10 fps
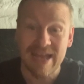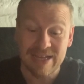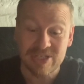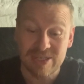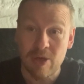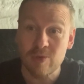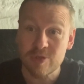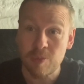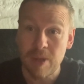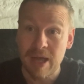actually
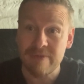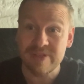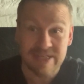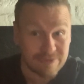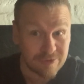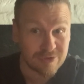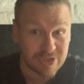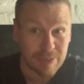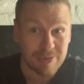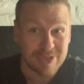also part of a different
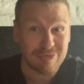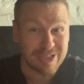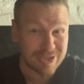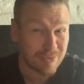Japanese religion.